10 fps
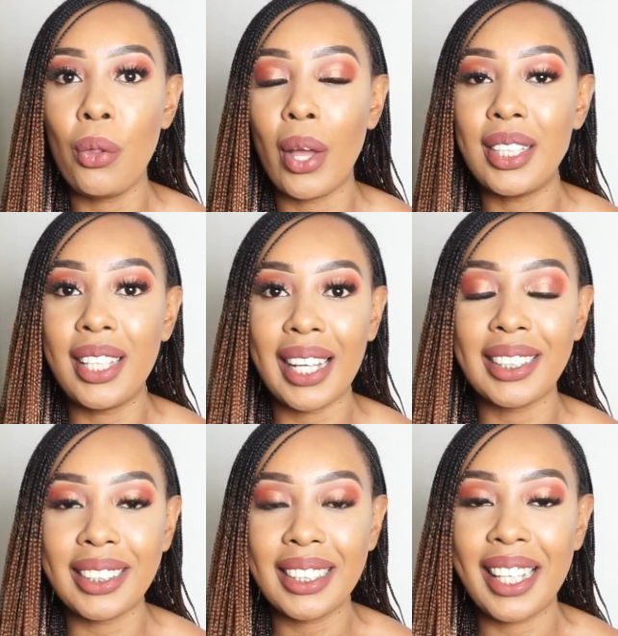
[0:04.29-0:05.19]
You're
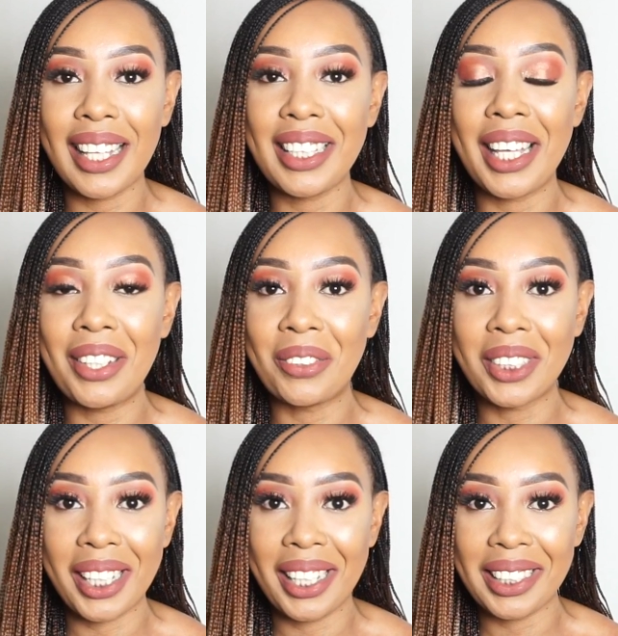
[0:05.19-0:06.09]
just getting into
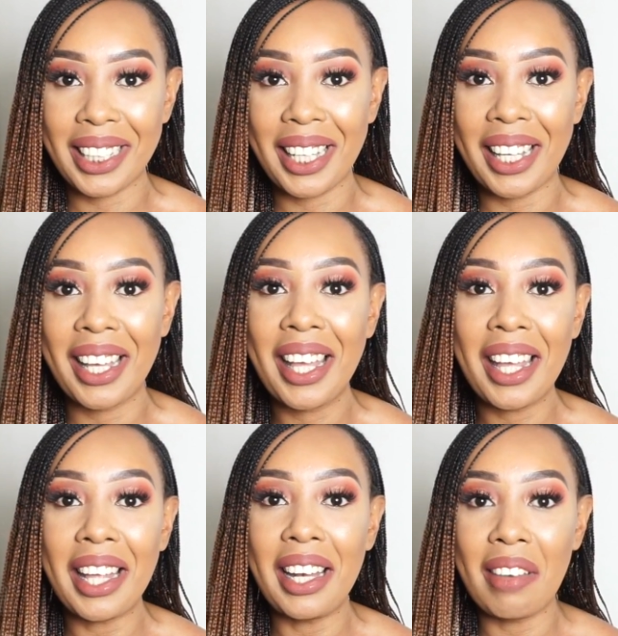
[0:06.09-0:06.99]
skin lightening,
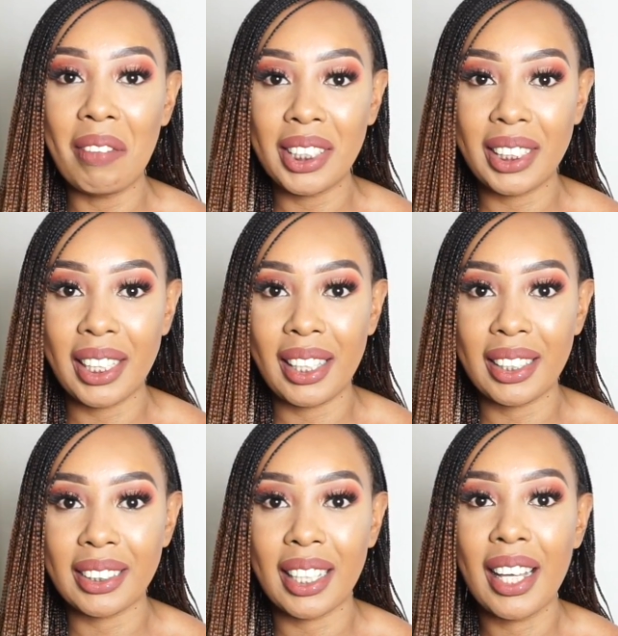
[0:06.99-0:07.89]
and let me say
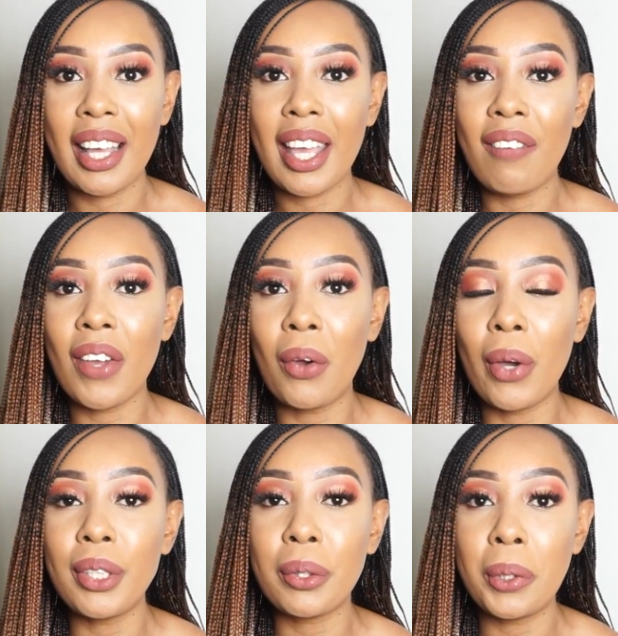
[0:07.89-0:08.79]
this: if you're
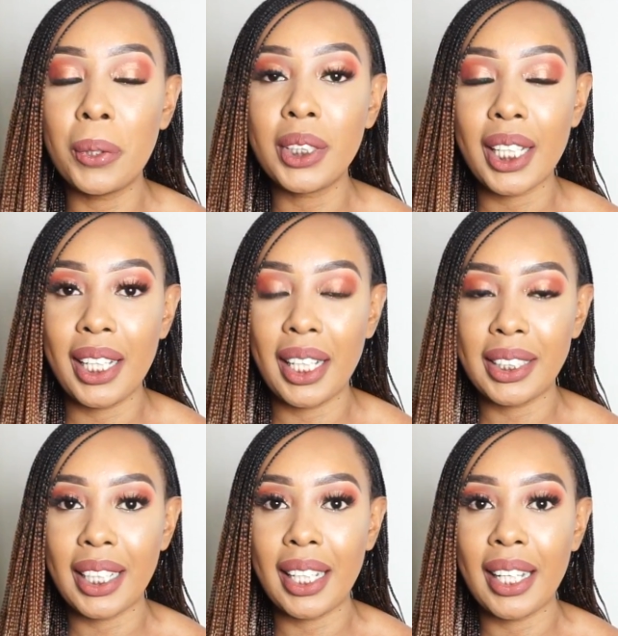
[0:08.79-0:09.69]
going to do skin
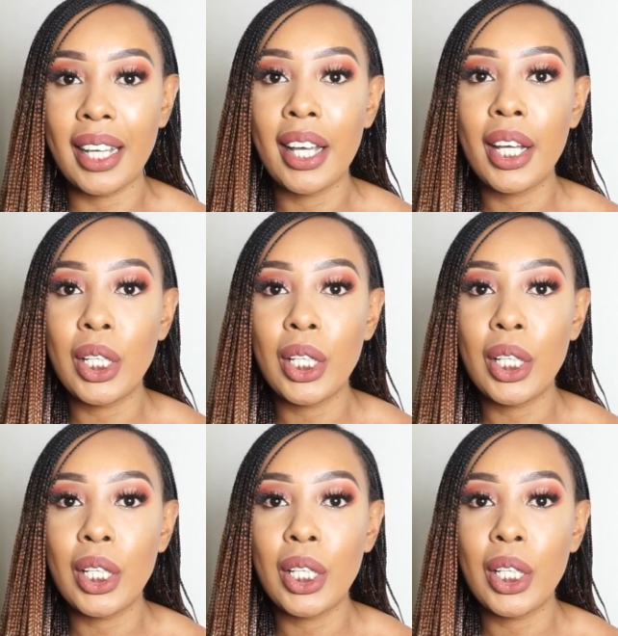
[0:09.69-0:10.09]
lightening,